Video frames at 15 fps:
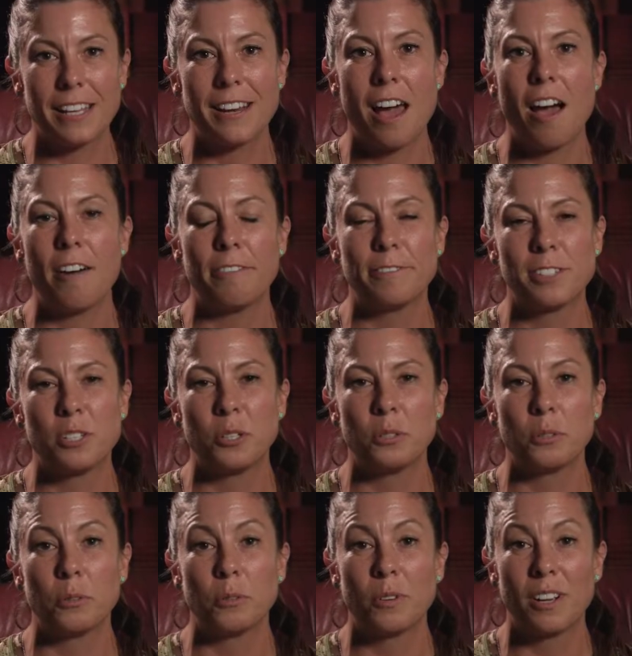enough
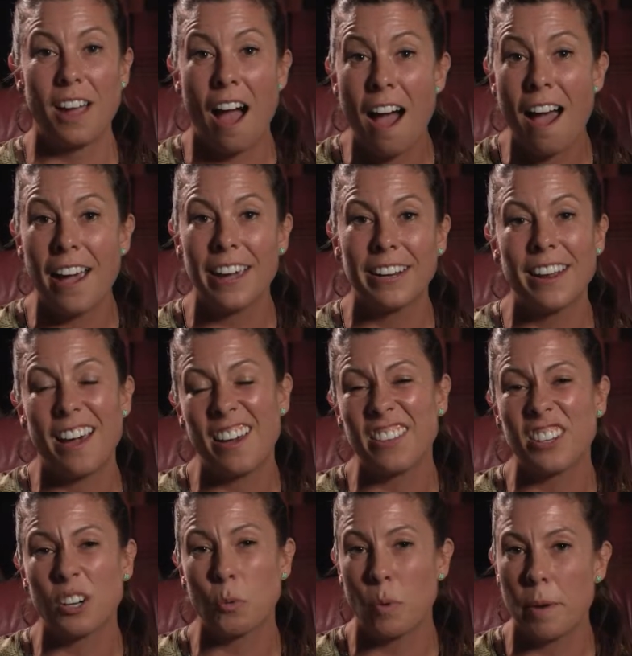to guide
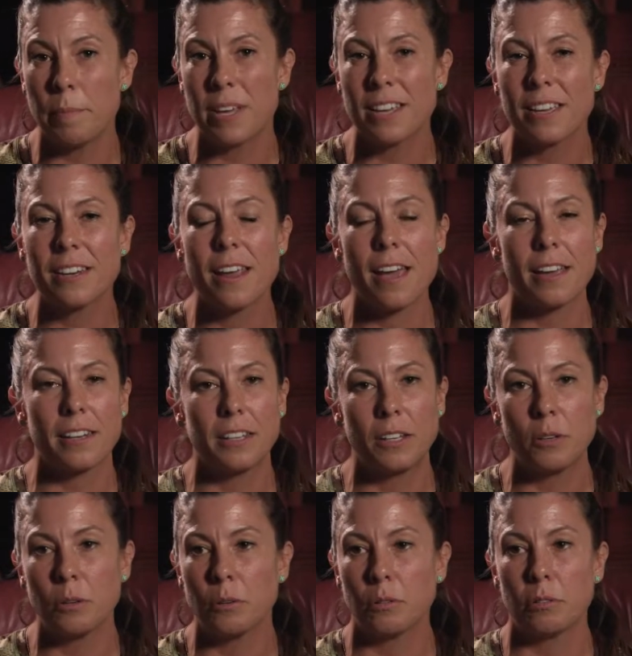other women
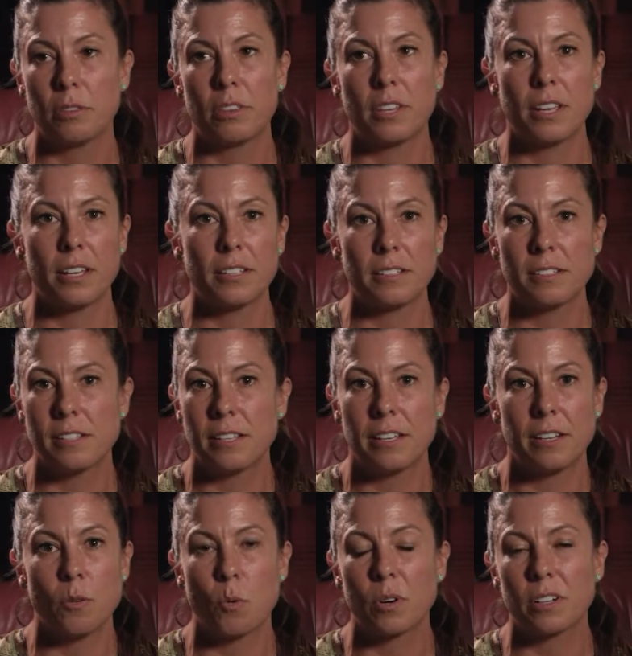and youth
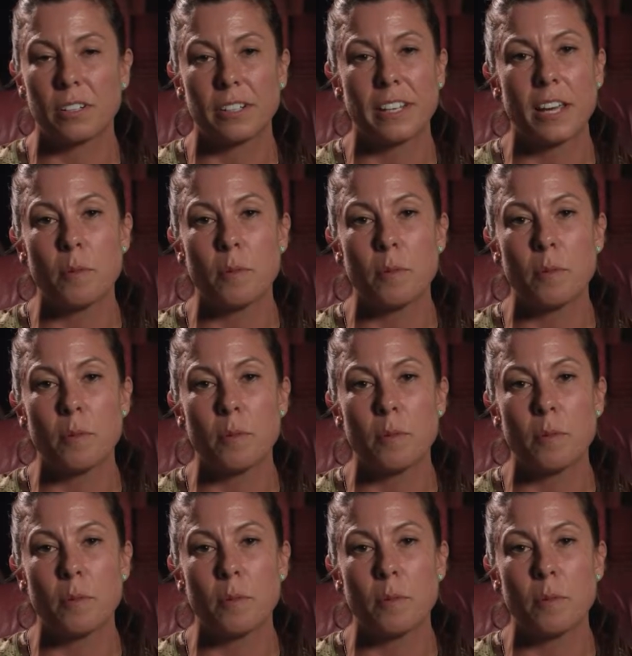in order to